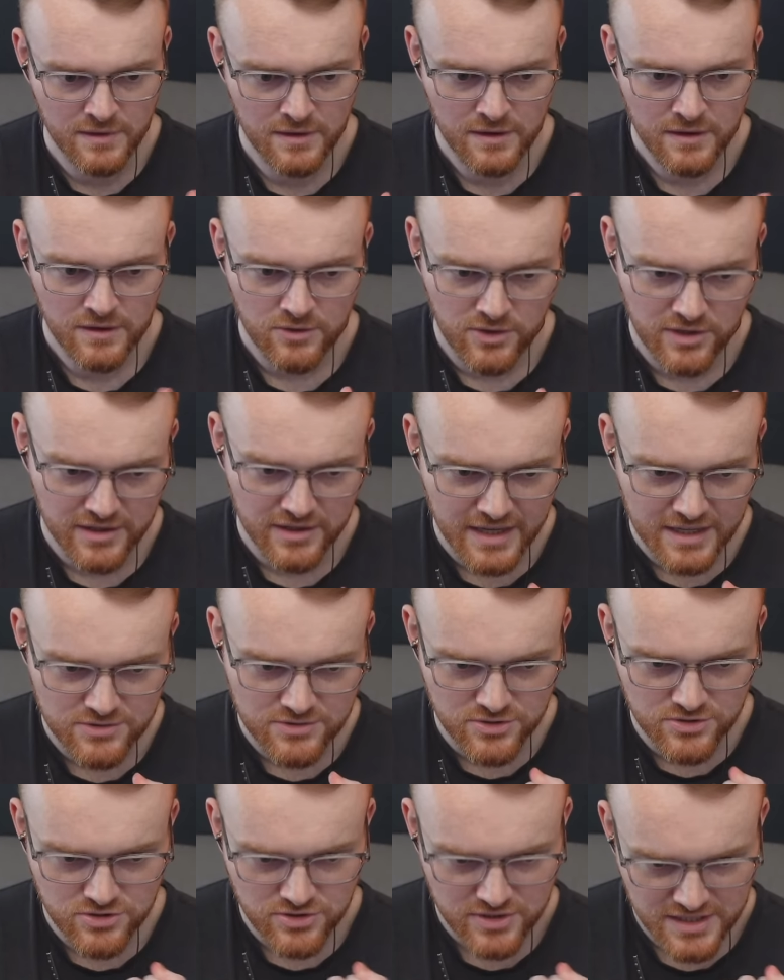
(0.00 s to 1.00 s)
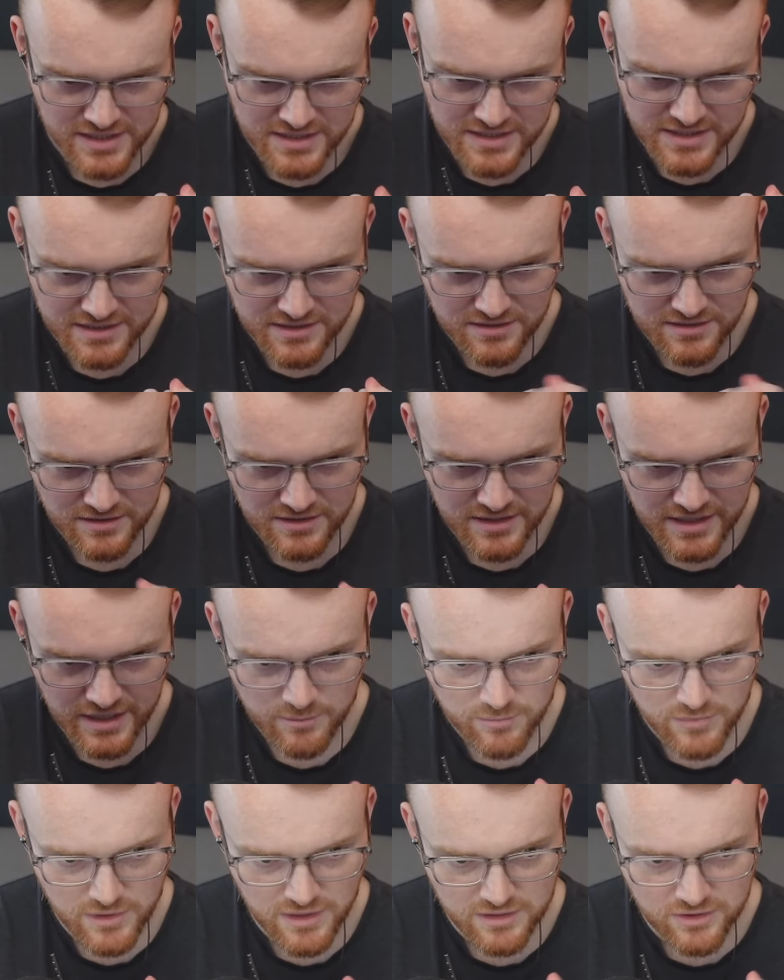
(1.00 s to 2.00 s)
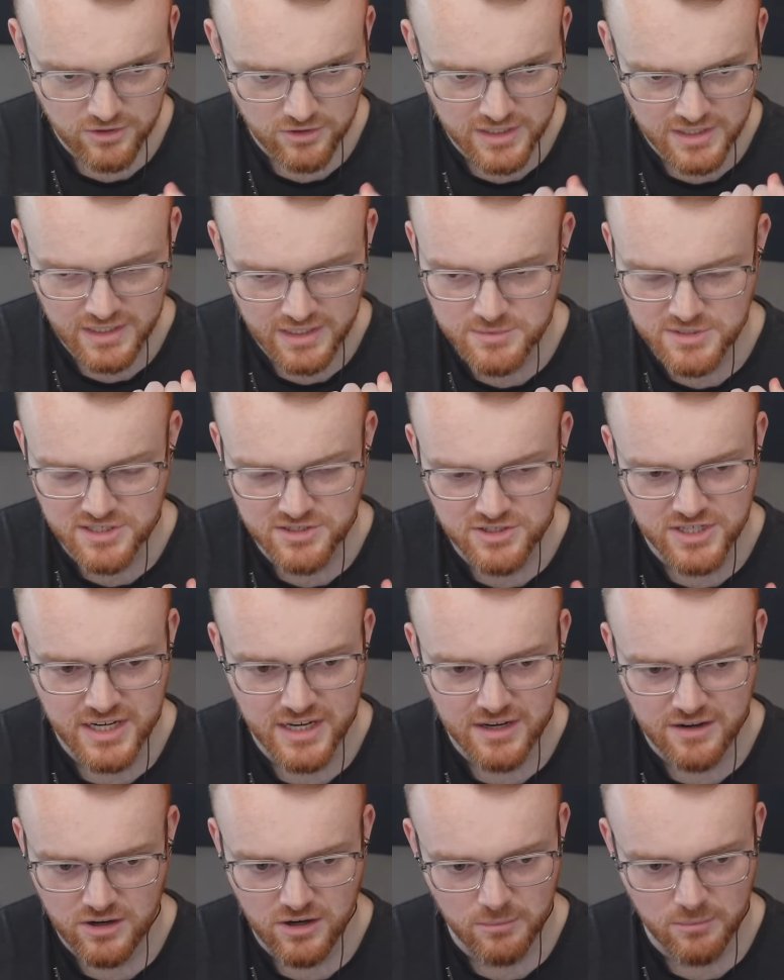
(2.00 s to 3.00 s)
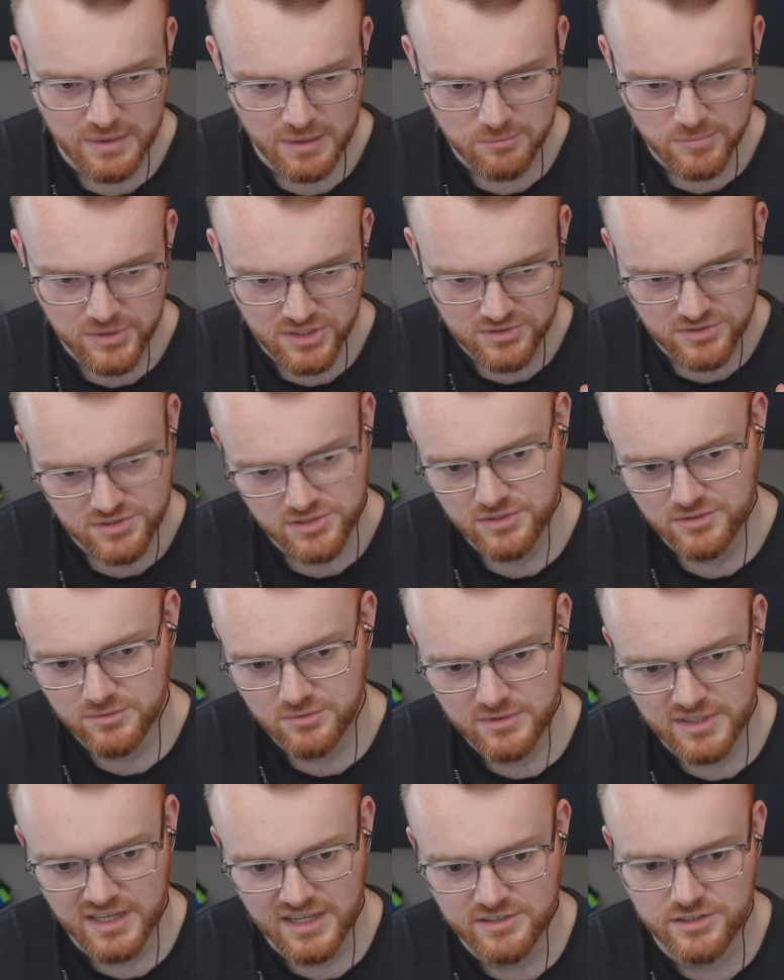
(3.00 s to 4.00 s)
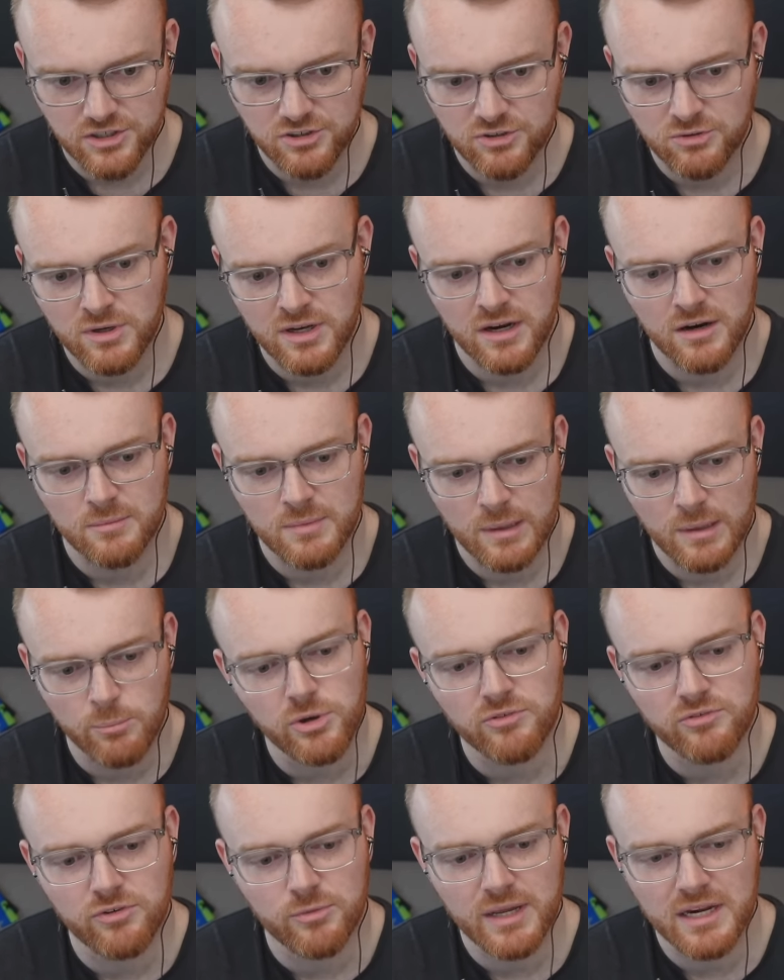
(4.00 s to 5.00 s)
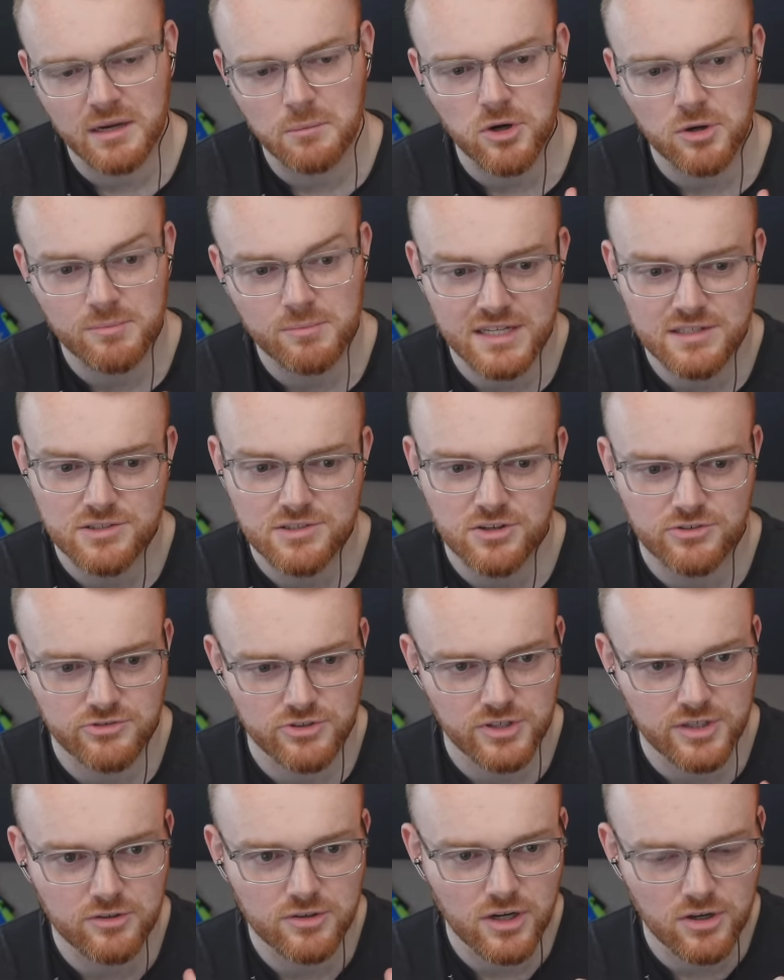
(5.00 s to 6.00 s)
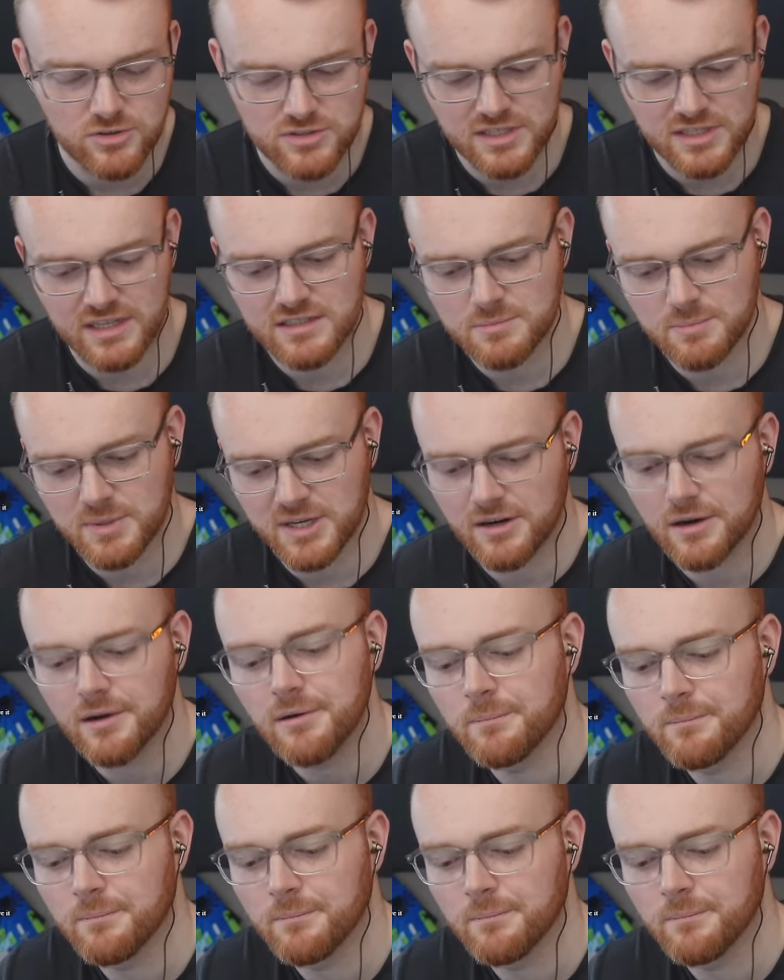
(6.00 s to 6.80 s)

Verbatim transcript: What are the guys with trees next to their name? The green names in chat are all members. So as you are a member for many more months, your tree grows and gets bigger.